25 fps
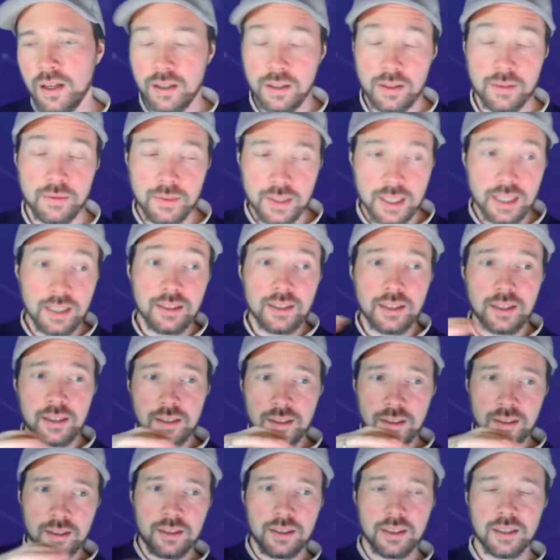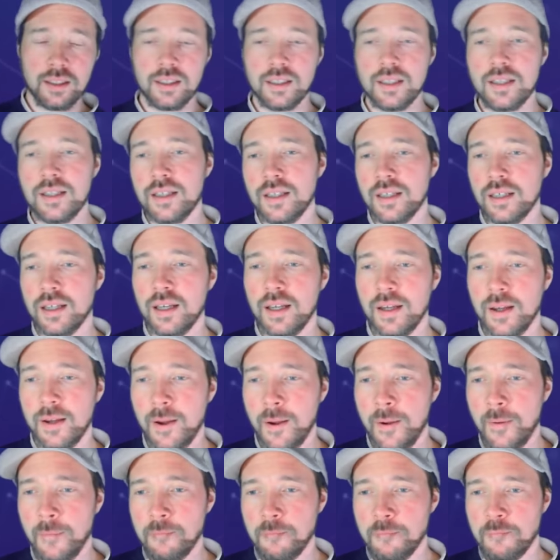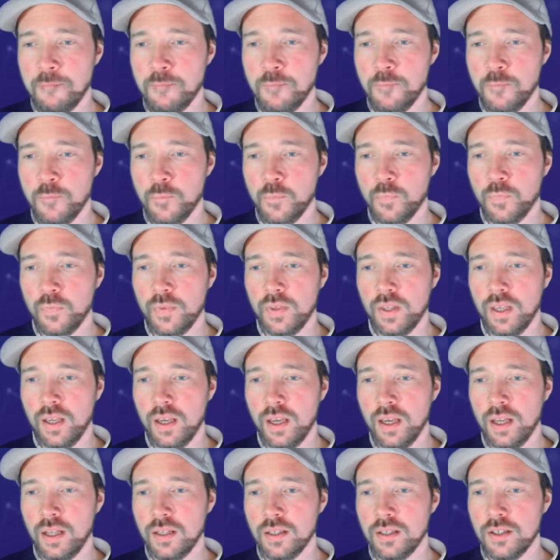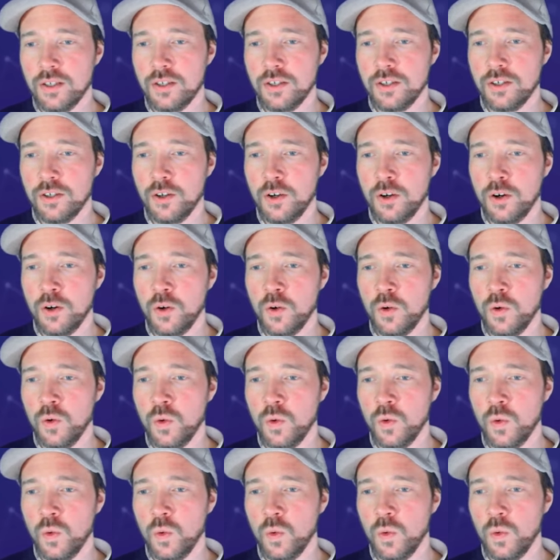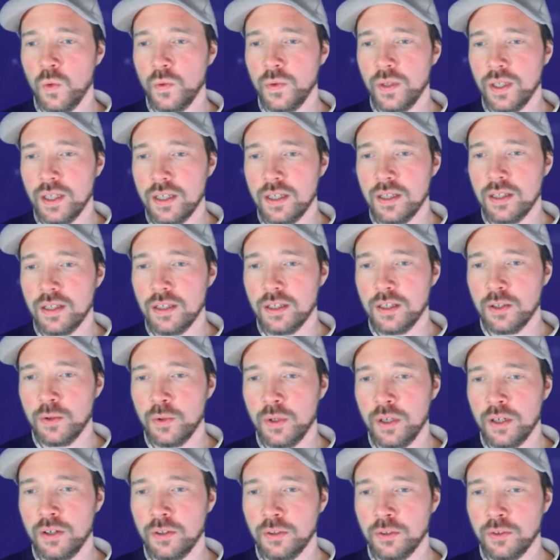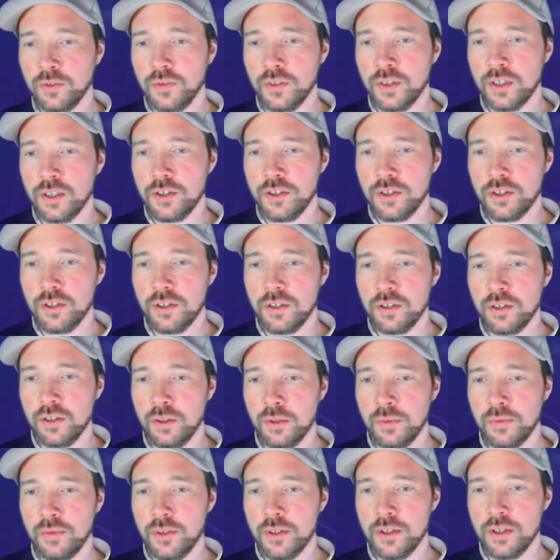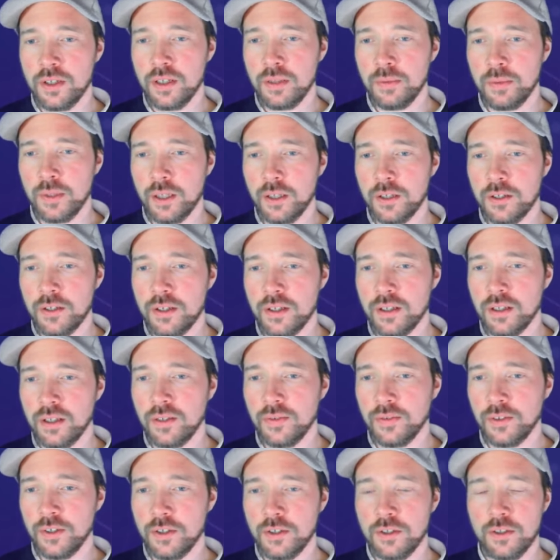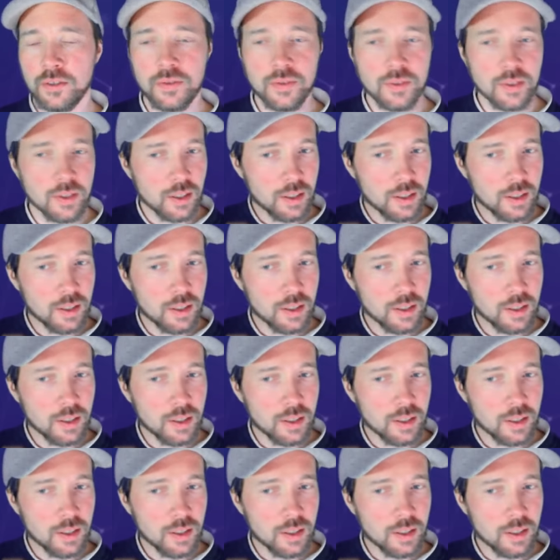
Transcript: tilted like this, and so this is the square root function, obviously, because it's the inverse of the